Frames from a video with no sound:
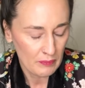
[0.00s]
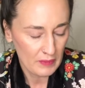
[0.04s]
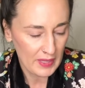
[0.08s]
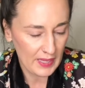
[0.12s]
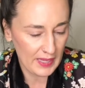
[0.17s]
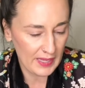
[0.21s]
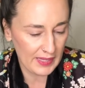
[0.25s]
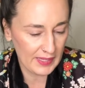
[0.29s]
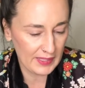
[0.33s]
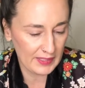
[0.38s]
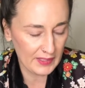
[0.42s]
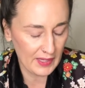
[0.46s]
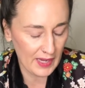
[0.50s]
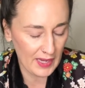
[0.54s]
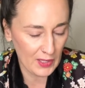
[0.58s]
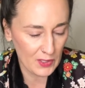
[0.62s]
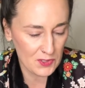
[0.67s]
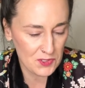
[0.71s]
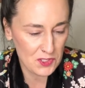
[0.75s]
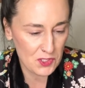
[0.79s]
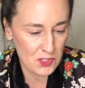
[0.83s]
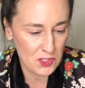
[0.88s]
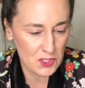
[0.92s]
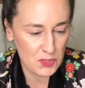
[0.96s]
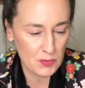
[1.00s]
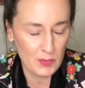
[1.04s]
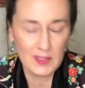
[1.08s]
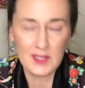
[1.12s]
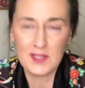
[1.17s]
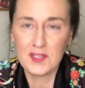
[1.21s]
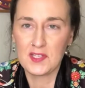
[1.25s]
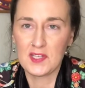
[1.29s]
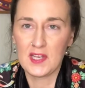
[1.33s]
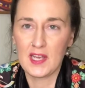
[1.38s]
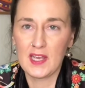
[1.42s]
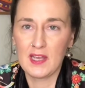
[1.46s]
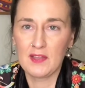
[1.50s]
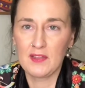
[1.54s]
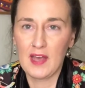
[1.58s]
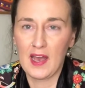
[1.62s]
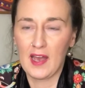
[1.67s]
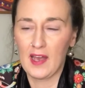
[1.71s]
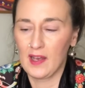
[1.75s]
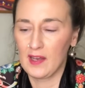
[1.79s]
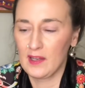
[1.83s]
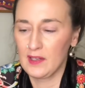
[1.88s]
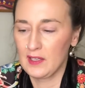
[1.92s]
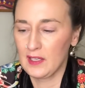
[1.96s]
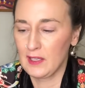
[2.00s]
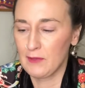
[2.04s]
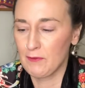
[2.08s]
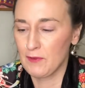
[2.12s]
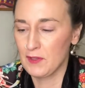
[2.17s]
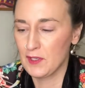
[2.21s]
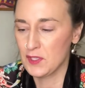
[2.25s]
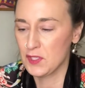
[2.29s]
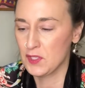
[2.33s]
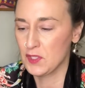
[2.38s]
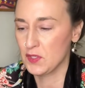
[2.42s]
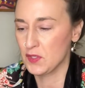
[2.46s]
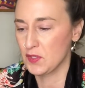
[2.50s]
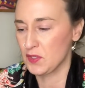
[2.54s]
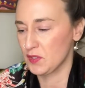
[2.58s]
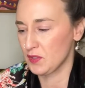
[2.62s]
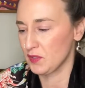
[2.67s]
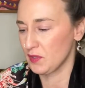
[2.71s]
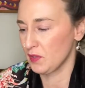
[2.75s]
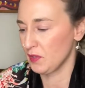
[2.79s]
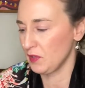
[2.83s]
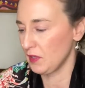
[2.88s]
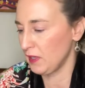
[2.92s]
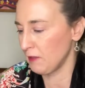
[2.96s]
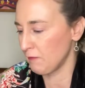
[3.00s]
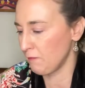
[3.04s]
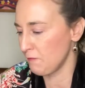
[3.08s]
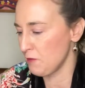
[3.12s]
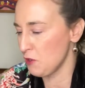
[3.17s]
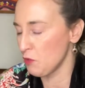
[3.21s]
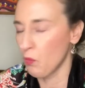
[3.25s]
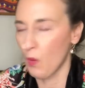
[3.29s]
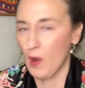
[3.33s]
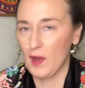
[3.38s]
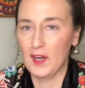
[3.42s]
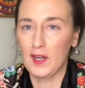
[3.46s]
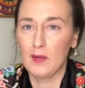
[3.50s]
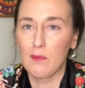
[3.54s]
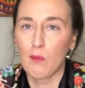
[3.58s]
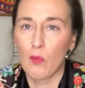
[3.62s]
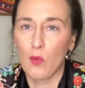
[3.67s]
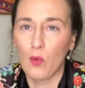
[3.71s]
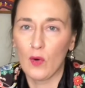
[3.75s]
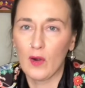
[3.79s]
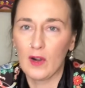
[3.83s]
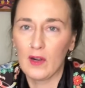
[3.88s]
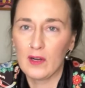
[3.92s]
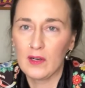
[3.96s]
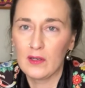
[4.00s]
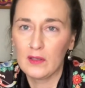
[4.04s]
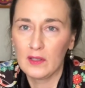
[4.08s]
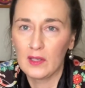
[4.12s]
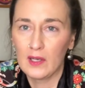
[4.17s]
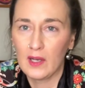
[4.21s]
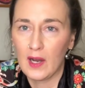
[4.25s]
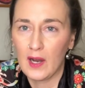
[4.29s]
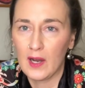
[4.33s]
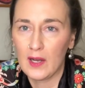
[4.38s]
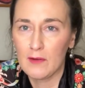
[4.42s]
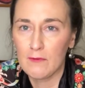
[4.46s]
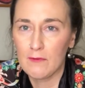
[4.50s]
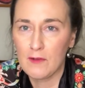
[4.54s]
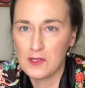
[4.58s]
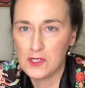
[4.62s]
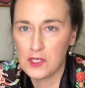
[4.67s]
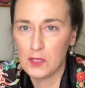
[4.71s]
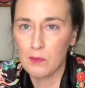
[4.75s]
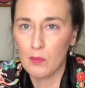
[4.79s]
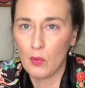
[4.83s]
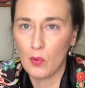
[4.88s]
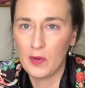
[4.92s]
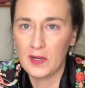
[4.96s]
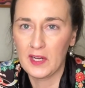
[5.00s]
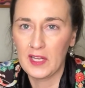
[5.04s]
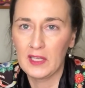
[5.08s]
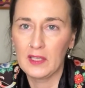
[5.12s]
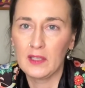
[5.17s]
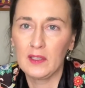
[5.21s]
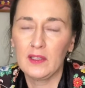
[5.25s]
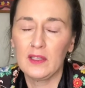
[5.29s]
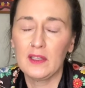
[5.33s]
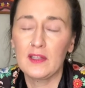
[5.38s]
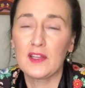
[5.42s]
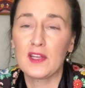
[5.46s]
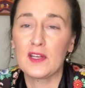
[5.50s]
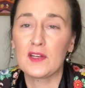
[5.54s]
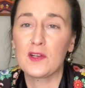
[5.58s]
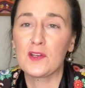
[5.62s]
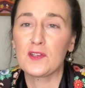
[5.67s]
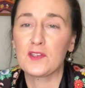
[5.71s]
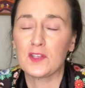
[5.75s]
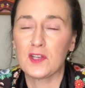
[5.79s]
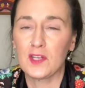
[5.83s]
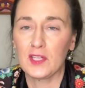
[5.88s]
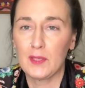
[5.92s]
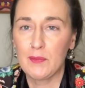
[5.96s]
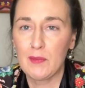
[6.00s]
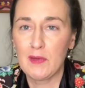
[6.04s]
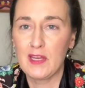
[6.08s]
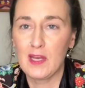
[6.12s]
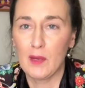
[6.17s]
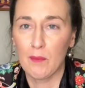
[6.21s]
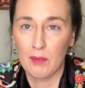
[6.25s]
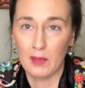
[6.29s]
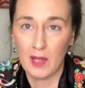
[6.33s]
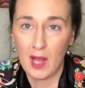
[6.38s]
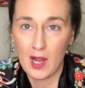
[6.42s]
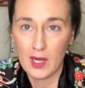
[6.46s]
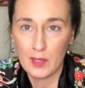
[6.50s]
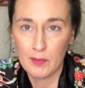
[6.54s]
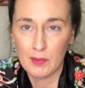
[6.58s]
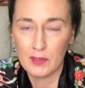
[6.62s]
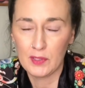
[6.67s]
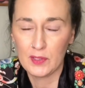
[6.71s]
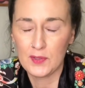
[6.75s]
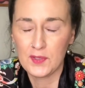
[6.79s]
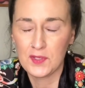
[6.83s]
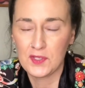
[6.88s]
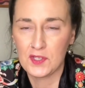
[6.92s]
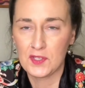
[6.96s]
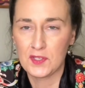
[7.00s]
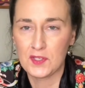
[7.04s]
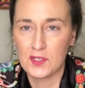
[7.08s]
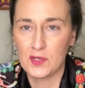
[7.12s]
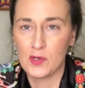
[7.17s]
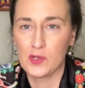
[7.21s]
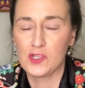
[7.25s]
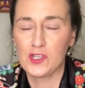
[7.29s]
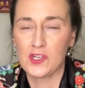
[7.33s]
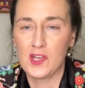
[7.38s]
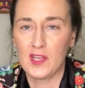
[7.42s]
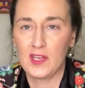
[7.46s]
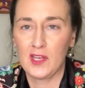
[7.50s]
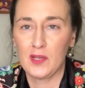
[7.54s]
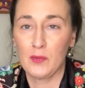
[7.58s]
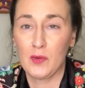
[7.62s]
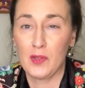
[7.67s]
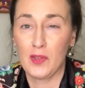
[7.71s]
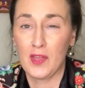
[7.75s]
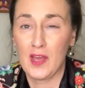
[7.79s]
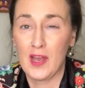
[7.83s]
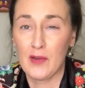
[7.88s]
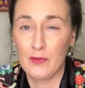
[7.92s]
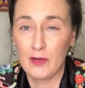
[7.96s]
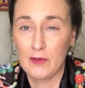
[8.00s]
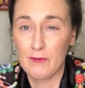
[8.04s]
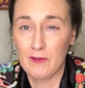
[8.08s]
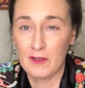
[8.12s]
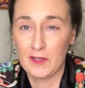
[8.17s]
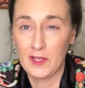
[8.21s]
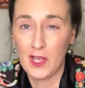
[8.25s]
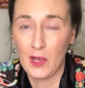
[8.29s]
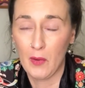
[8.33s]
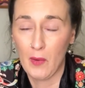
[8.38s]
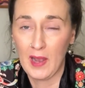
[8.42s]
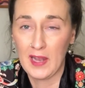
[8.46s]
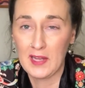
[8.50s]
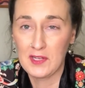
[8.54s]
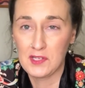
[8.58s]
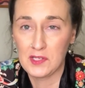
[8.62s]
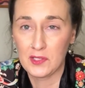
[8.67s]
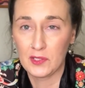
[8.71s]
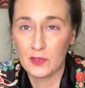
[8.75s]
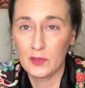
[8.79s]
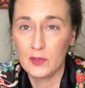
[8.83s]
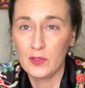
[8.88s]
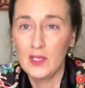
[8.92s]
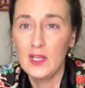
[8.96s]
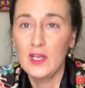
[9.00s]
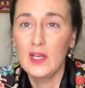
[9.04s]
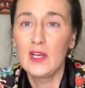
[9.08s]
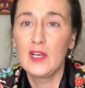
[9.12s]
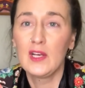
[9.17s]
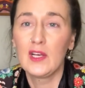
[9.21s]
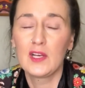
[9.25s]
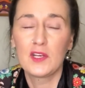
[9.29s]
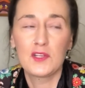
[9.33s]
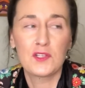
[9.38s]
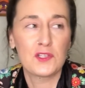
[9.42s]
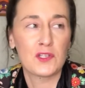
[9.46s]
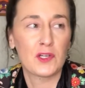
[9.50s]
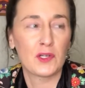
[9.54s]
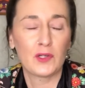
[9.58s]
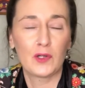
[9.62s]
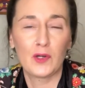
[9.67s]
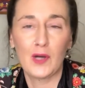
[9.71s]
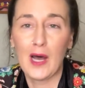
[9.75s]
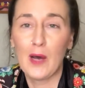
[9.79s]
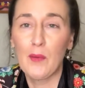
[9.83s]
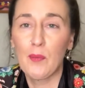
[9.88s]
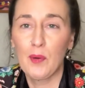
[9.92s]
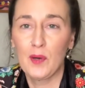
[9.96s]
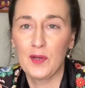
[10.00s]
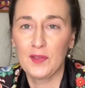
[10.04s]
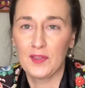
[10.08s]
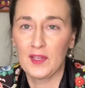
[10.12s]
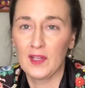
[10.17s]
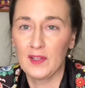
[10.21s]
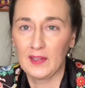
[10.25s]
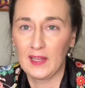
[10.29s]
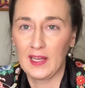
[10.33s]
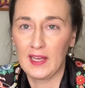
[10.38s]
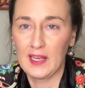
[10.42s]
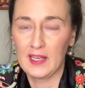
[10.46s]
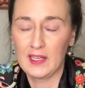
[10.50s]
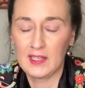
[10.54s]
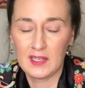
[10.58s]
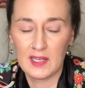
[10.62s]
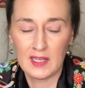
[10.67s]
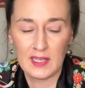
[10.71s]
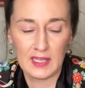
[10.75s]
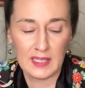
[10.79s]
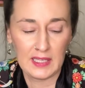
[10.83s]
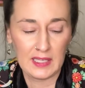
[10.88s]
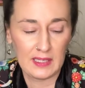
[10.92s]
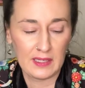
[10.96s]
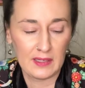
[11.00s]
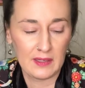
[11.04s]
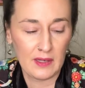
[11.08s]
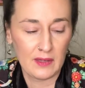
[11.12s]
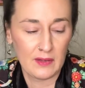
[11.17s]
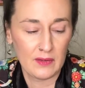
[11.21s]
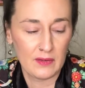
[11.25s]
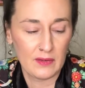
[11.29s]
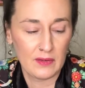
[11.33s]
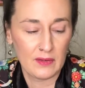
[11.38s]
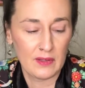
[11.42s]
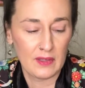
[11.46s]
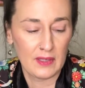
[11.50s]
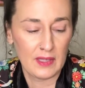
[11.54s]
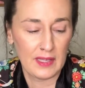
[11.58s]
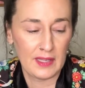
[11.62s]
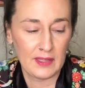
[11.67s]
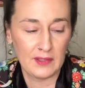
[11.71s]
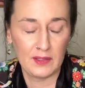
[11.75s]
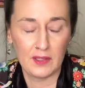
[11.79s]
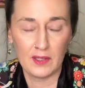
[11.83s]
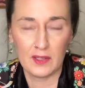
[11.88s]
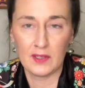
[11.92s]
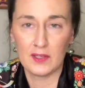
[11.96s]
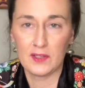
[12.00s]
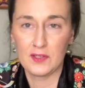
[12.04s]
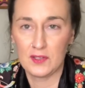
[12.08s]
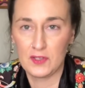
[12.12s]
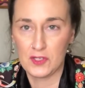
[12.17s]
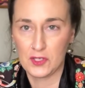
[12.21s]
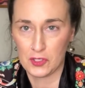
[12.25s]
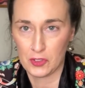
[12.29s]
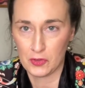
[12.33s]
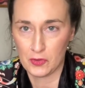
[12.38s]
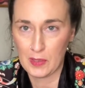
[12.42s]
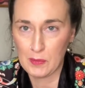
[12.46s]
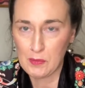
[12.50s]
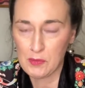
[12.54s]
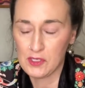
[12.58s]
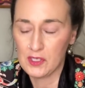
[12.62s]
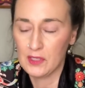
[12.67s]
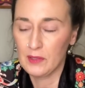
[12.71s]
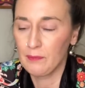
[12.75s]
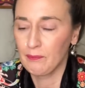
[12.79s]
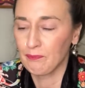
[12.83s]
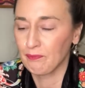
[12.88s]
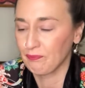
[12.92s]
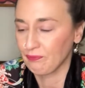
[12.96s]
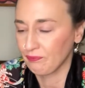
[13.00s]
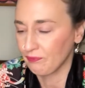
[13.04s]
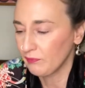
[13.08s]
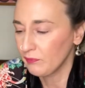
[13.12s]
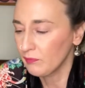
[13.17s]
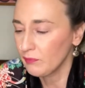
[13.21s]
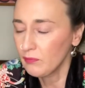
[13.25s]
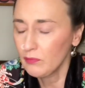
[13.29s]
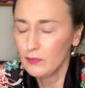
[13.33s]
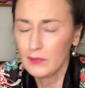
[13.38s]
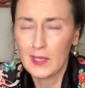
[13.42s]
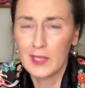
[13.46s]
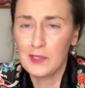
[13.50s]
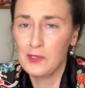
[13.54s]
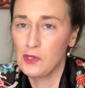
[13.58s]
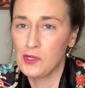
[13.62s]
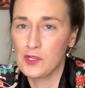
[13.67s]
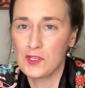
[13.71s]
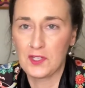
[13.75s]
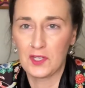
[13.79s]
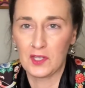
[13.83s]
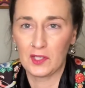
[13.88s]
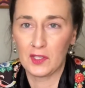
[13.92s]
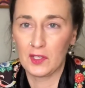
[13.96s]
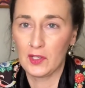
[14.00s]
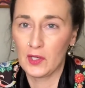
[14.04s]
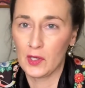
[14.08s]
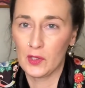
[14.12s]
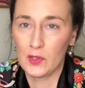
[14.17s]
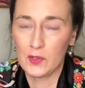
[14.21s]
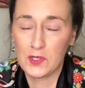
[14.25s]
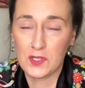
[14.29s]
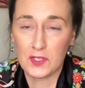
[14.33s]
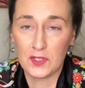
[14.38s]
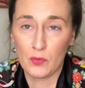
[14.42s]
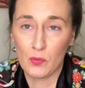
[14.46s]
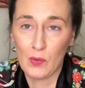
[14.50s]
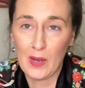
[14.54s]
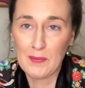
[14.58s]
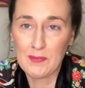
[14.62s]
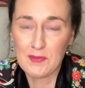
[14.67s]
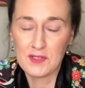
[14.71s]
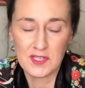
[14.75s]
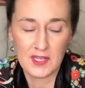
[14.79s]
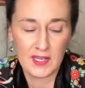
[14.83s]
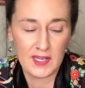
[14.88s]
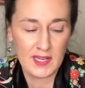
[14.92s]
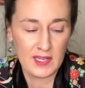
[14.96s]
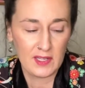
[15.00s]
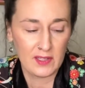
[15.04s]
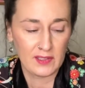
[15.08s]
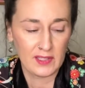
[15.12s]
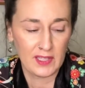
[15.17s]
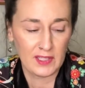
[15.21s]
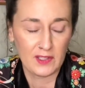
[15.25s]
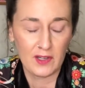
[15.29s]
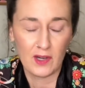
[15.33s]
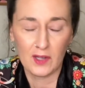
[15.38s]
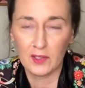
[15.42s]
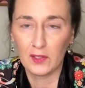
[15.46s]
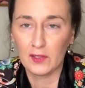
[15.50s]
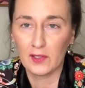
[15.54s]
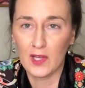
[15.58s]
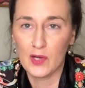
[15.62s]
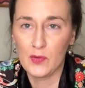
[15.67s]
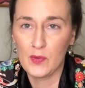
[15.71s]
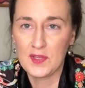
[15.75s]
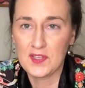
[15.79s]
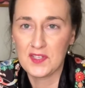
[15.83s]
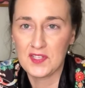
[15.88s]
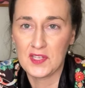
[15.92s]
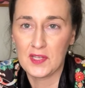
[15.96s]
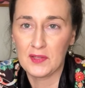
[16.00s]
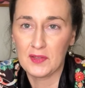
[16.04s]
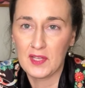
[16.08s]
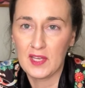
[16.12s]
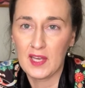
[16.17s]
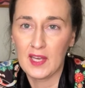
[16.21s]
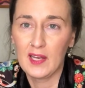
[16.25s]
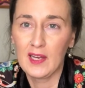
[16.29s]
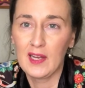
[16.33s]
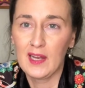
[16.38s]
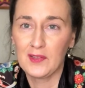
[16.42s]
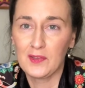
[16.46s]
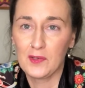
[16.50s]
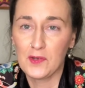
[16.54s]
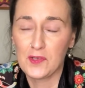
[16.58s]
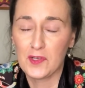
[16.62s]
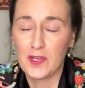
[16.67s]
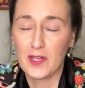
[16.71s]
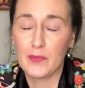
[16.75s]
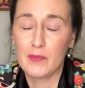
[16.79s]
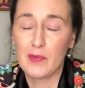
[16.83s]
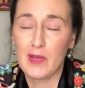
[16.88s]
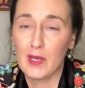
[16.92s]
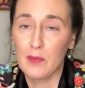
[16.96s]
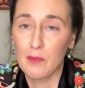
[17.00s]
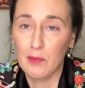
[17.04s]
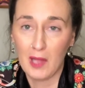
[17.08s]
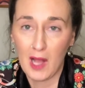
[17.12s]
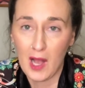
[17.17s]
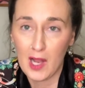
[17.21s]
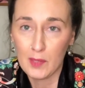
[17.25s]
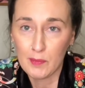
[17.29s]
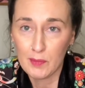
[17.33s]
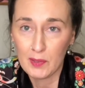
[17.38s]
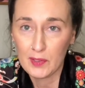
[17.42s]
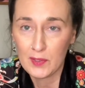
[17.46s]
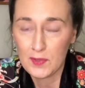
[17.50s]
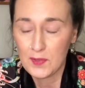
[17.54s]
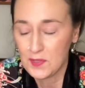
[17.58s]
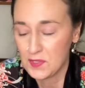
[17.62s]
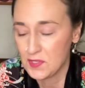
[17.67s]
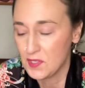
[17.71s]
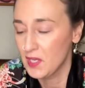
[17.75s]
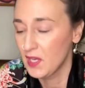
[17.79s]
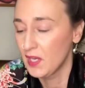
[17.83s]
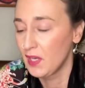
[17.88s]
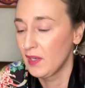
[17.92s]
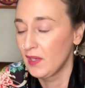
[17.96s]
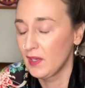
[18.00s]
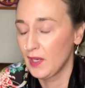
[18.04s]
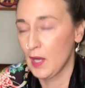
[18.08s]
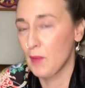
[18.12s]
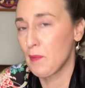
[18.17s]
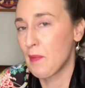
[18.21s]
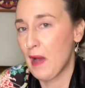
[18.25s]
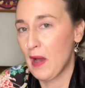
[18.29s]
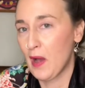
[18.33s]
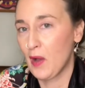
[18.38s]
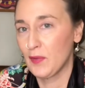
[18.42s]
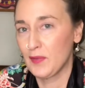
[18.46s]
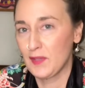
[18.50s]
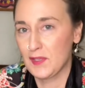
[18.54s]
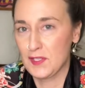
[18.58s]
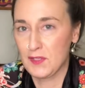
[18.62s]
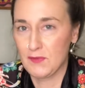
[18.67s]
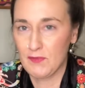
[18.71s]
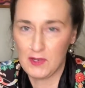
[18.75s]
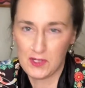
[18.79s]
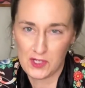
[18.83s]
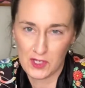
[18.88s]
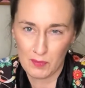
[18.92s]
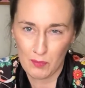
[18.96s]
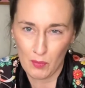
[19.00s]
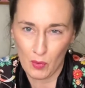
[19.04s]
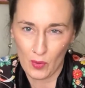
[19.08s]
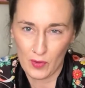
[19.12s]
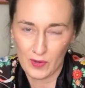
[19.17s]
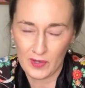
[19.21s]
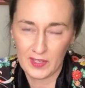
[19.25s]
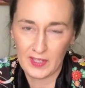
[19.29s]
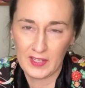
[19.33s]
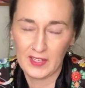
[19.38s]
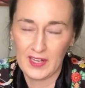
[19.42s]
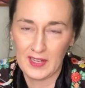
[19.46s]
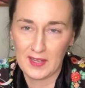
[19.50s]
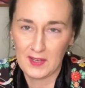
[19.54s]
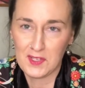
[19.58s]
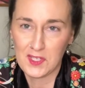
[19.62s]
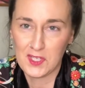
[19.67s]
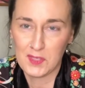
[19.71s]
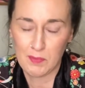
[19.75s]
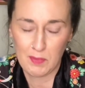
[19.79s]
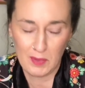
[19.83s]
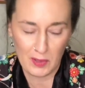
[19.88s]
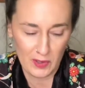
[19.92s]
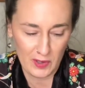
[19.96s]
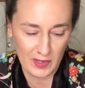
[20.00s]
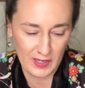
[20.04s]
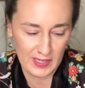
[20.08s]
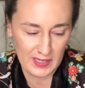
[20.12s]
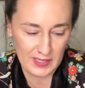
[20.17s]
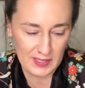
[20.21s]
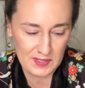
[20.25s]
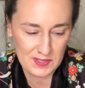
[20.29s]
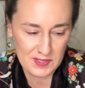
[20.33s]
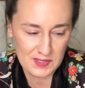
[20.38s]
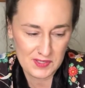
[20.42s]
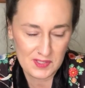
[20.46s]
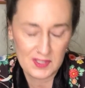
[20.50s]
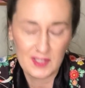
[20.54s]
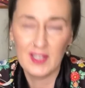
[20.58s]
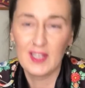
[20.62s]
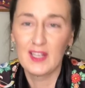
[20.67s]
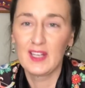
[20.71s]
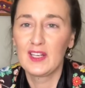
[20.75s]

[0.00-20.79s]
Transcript: And I also just wanna say that if this, if you wanted more on vision boarding, there's gonna be a blog post associated with every video I do. So I'll put the link in, in the description, and you're just gonna go to the website, click on Glow with Cynthia, and there's gonna be a blog post about this vision boarding experience.